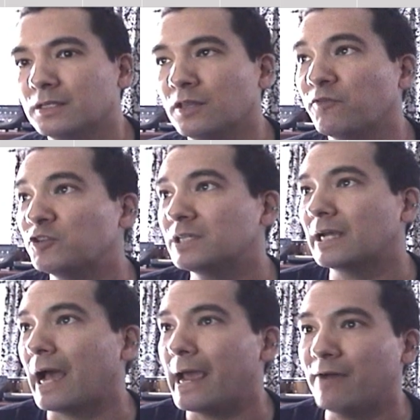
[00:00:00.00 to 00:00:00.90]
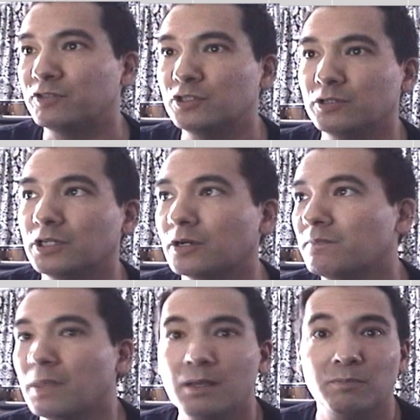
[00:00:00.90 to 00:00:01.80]
The first thing I have to do
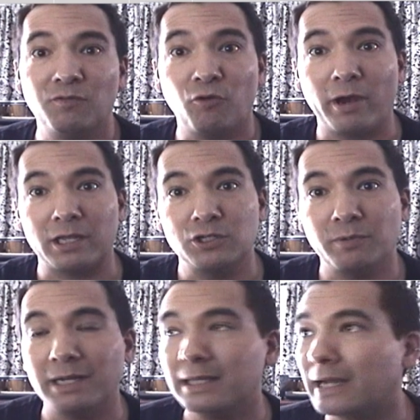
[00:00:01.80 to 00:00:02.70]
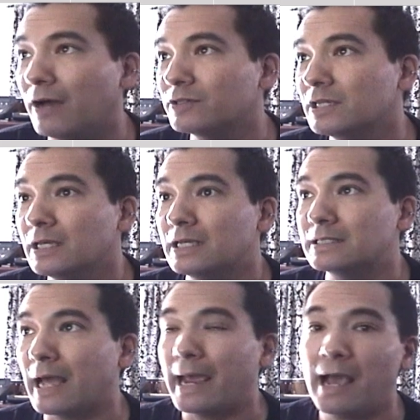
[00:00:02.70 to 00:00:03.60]
here before I can do anything else
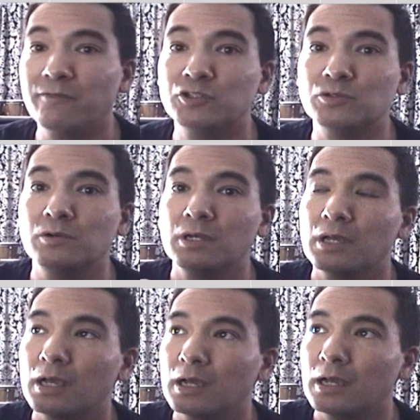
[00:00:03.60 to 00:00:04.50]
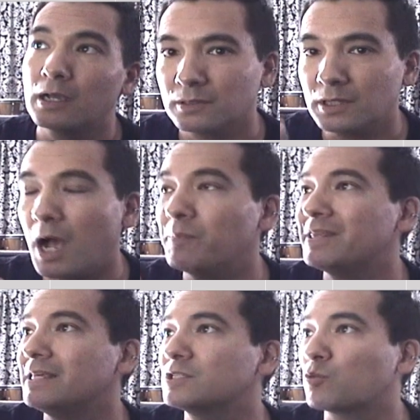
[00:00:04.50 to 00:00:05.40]
is I have to
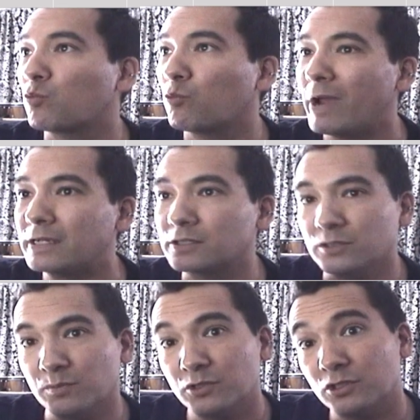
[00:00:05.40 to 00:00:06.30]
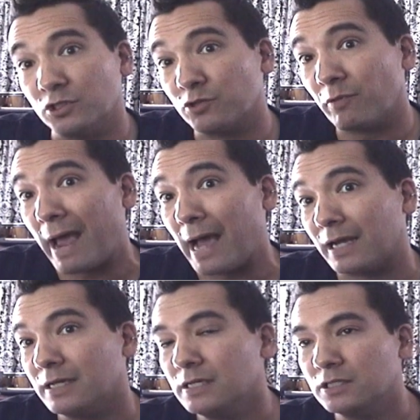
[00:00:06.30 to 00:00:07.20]
copy these Rex loops to
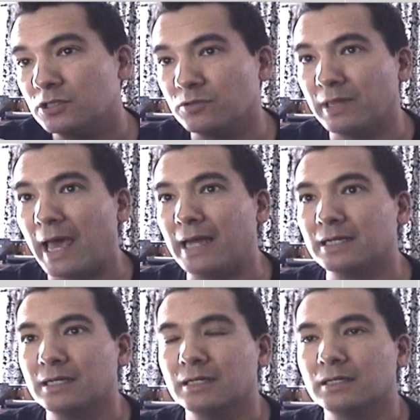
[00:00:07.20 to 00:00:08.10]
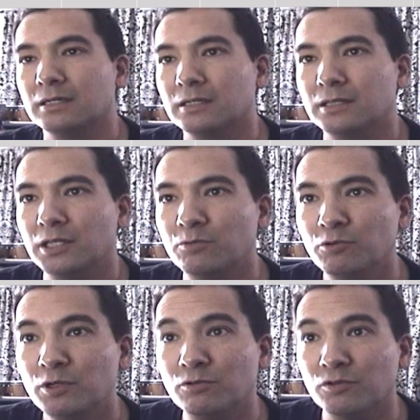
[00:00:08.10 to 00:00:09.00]
track so that the
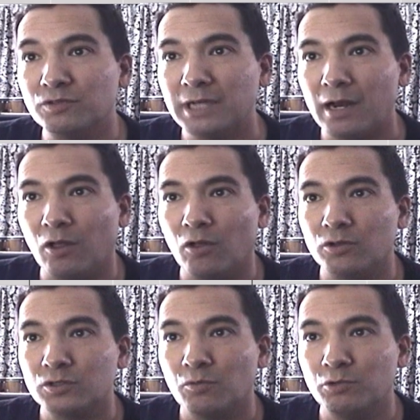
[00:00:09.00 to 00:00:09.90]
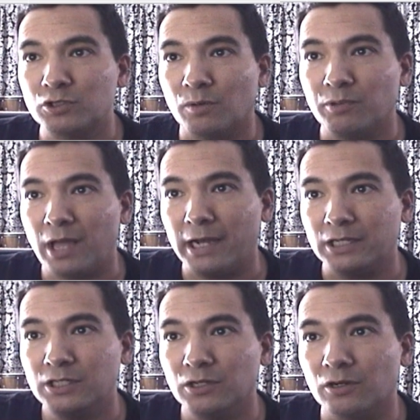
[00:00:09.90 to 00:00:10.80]
ReGroove channels, which are
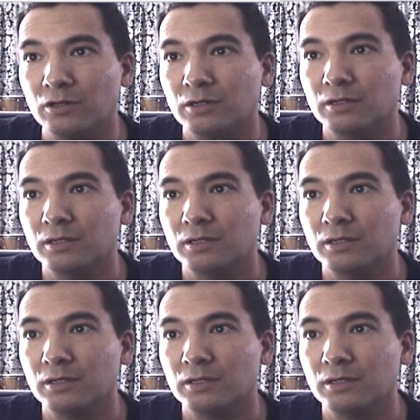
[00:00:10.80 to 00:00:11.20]
applied here,